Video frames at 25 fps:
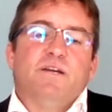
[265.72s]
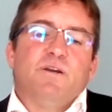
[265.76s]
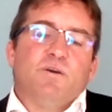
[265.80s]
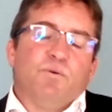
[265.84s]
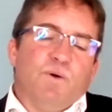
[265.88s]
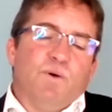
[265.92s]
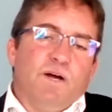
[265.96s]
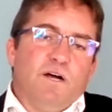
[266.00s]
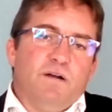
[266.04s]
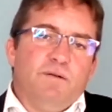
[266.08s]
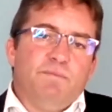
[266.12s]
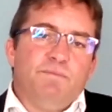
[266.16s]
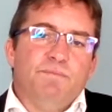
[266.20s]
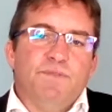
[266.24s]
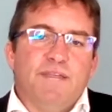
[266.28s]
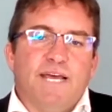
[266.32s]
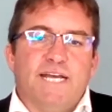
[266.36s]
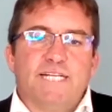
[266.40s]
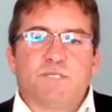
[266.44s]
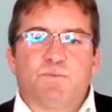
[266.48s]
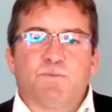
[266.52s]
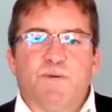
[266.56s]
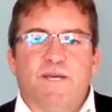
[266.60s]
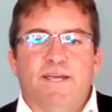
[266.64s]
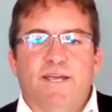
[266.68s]
Well,
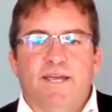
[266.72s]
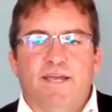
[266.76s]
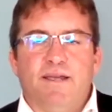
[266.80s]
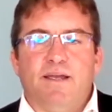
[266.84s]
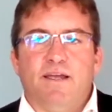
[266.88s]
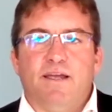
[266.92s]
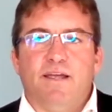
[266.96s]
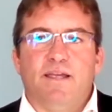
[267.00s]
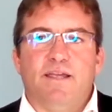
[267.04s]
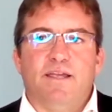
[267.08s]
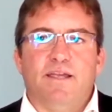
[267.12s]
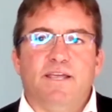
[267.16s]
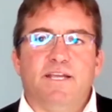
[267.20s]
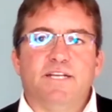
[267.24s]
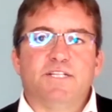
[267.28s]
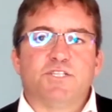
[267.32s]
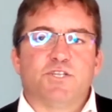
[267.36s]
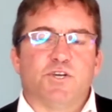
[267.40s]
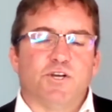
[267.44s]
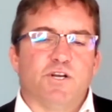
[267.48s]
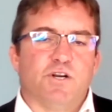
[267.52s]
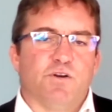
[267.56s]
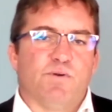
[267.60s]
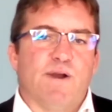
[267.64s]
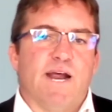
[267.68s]
that's where
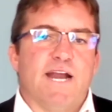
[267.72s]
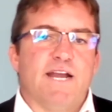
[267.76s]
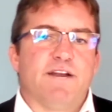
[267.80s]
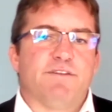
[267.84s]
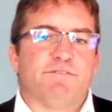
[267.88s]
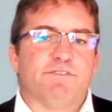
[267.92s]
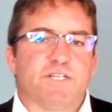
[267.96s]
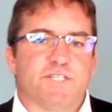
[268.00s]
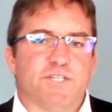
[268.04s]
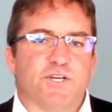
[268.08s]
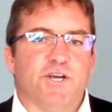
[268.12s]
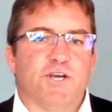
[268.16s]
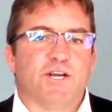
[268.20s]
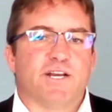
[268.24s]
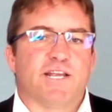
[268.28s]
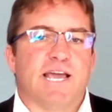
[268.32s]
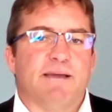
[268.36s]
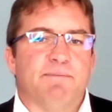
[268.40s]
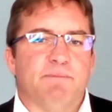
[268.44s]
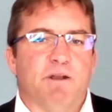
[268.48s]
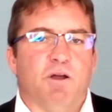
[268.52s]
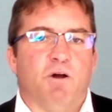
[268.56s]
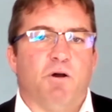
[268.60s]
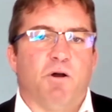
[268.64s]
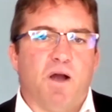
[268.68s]
internal rate of return came
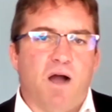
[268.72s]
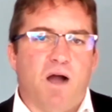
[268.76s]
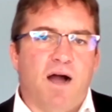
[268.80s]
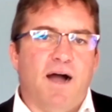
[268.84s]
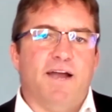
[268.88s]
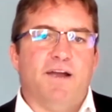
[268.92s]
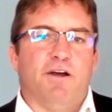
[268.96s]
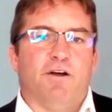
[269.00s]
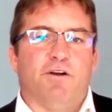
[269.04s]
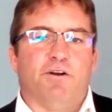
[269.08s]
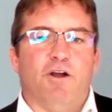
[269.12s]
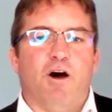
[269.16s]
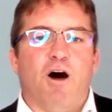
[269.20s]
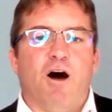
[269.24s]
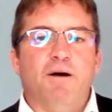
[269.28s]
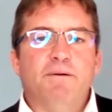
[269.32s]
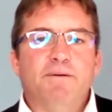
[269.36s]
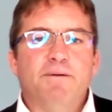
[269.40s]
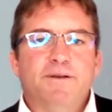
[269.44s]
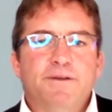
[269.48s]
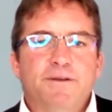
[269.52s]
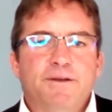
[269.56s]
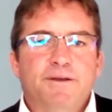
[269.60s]
along, IRR.